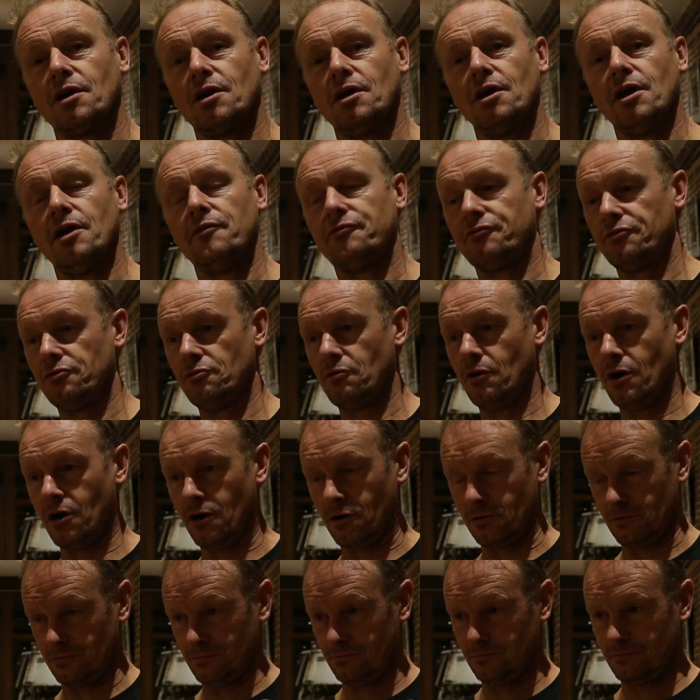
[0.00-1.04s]
if you
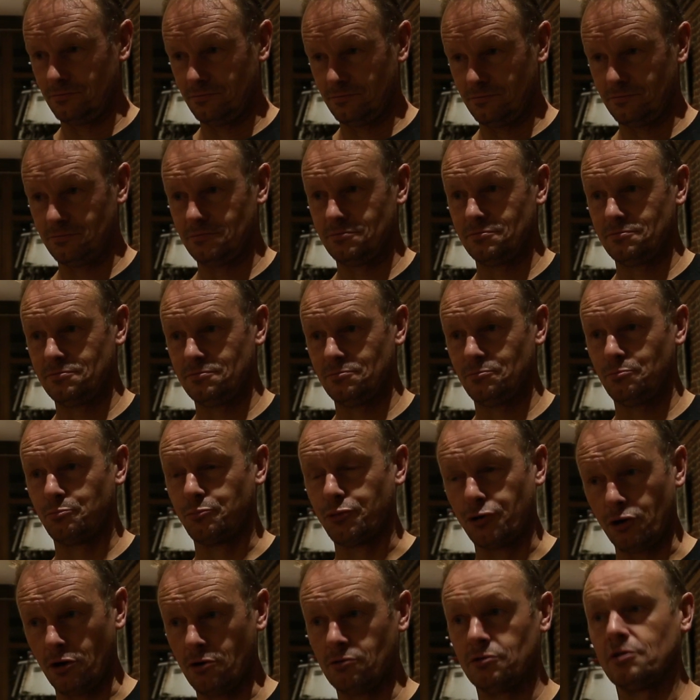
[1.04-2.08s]
are
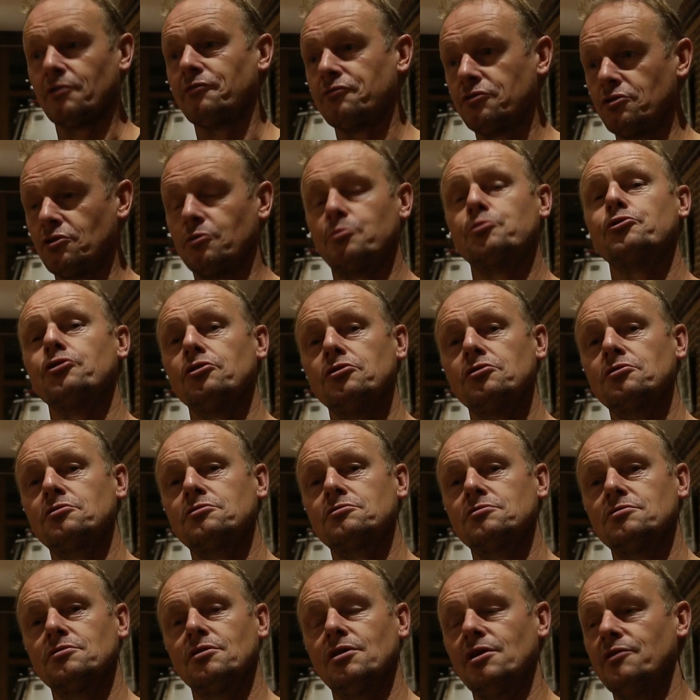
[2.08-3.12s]
proud of your
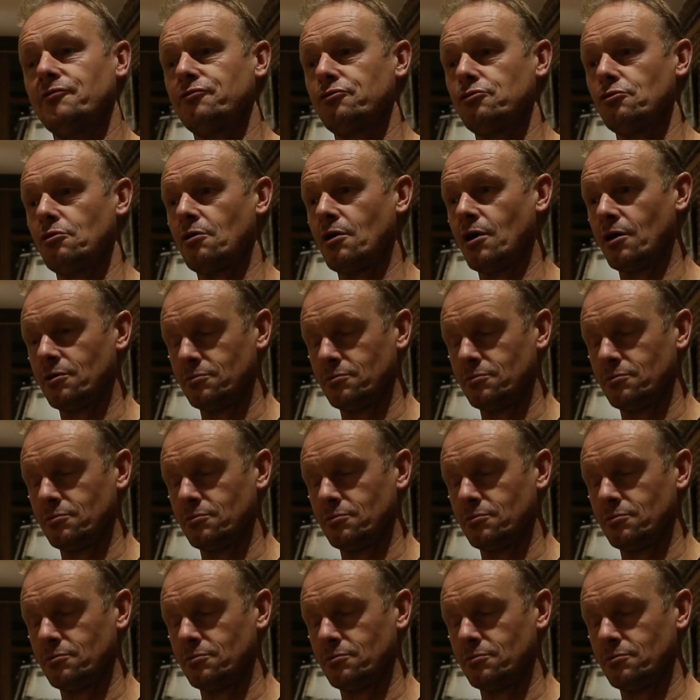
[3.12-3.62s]
product, if you